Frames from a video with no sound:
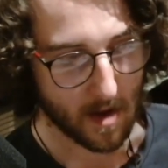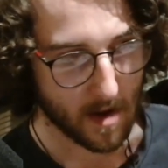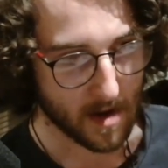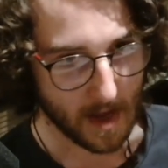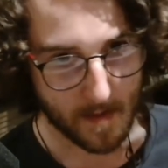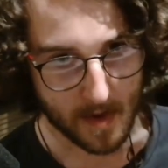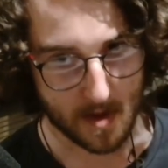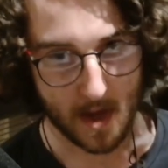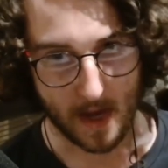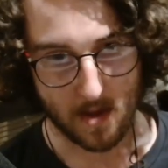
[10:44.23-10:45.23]
neighbors'
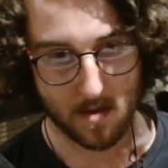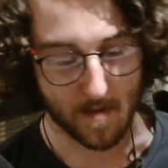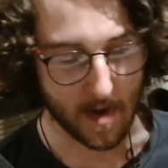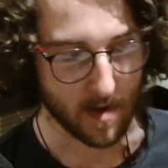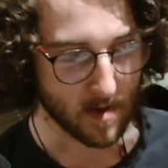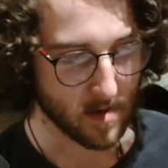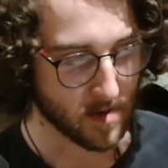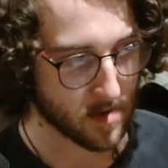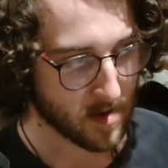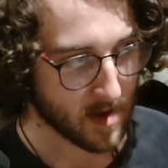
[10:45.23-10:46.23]
cats
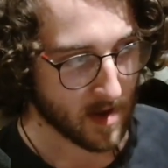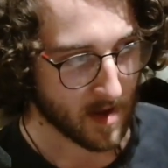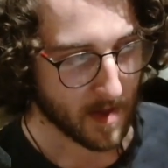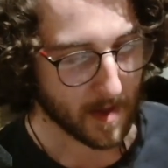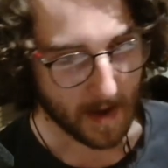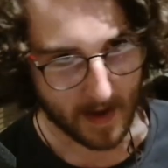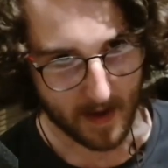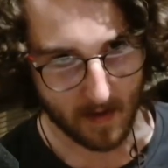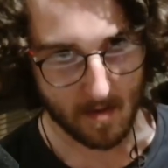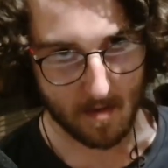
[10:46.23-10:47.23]
because
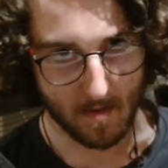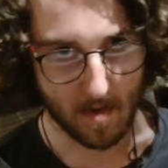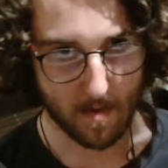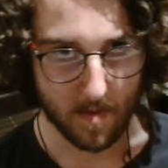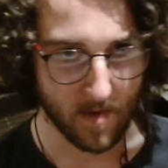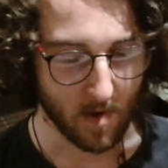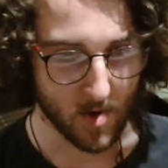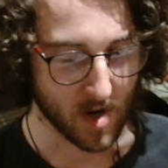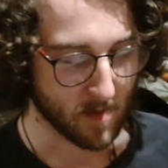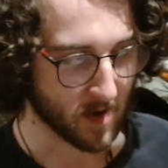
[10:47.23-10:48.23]
they were
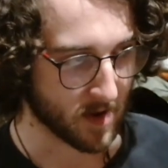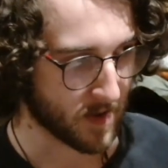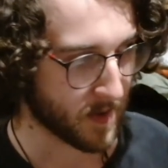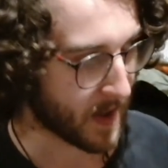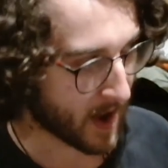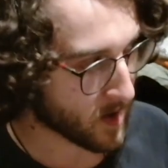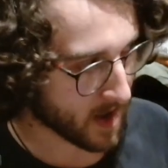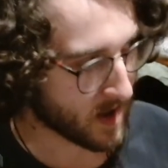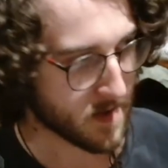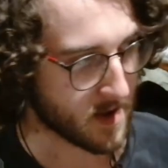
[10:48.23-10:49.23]
encroaching upon our
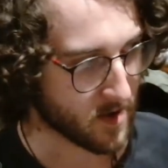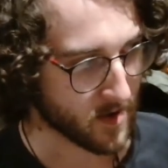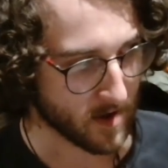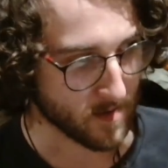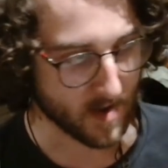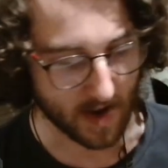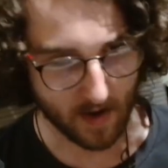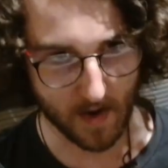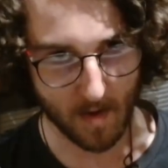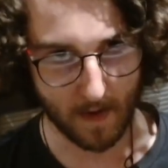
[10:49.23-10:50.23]
cat's territory, and it was kind of
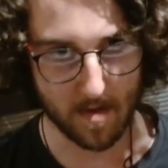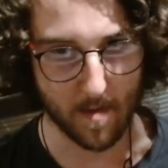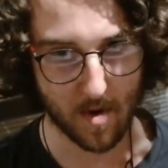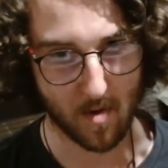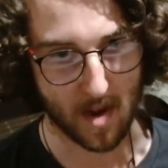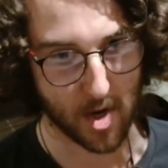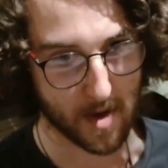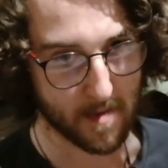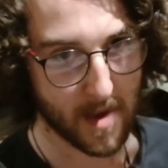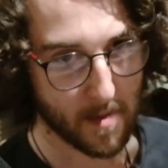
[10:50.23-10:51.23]
good to have someone who would
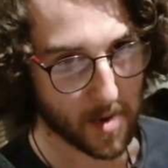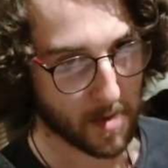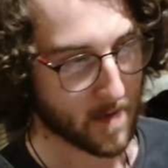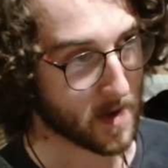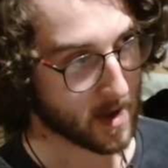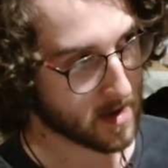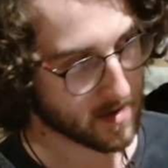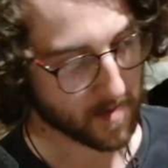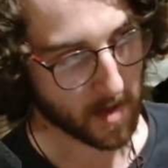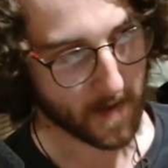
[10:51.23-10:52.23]
actually put up a fight because
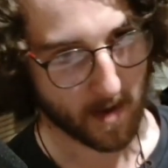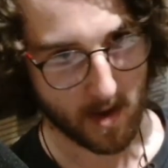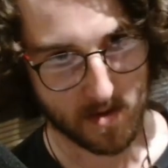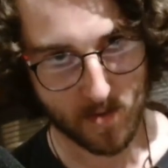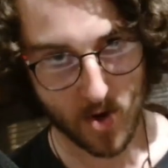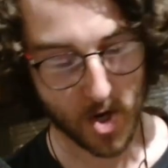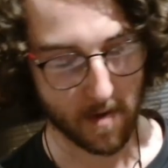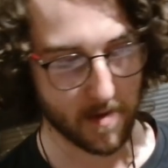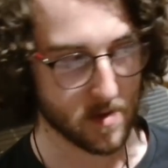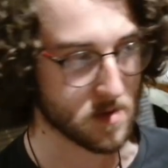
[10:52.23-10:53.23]
both of our cats are
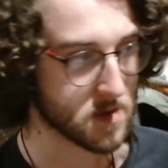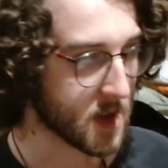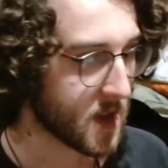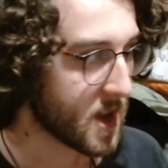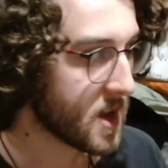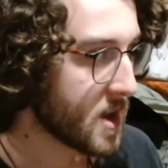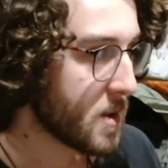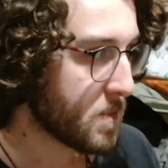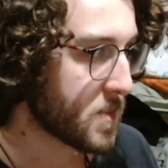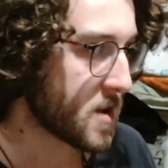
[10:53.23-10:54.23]
pushovers.
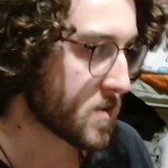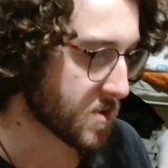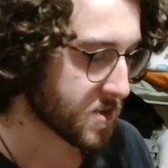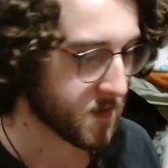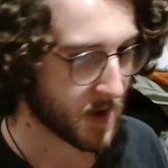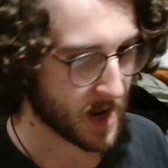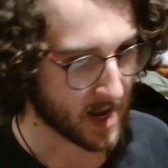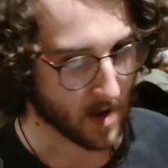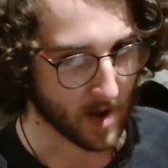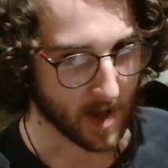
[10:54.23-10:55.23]
But he would also fight
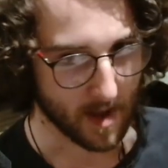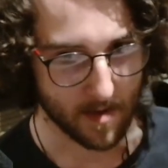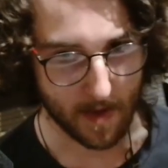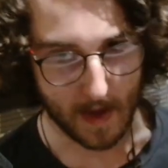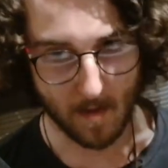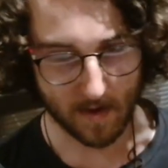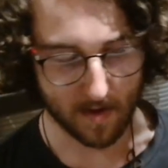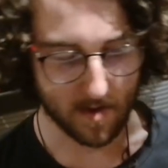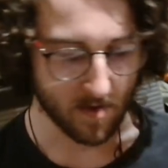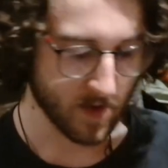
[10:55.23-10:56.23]
our cats, and that wasn't
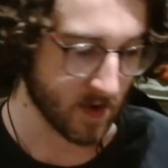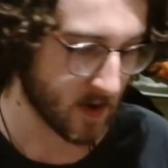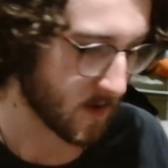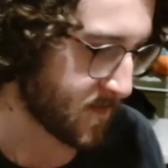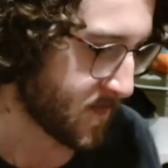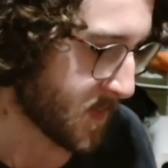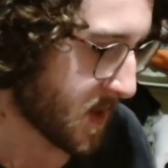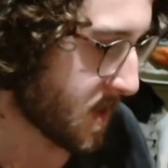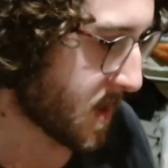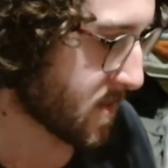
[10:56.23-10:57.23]
so good.
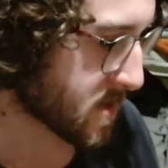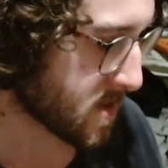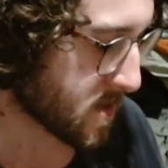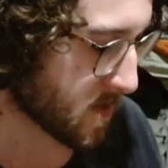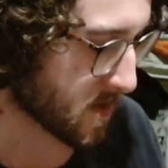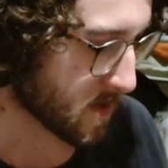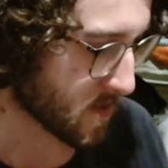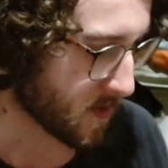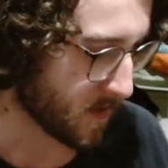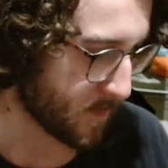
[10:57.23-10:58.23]
That wasn't so good at
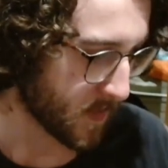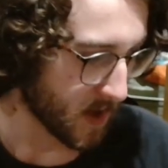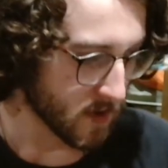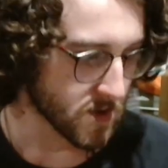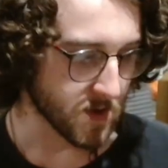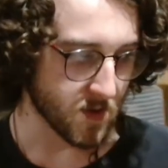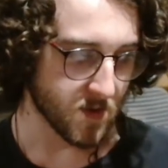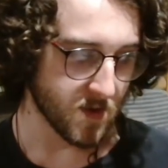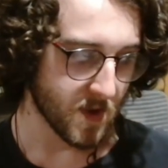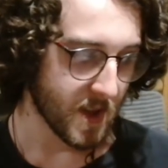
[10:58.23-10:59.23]
all. So
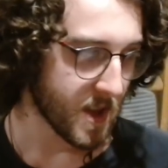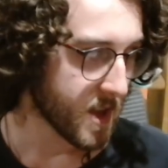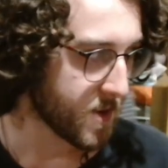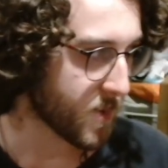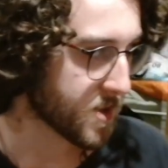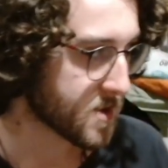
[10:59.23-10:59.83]
he wasn't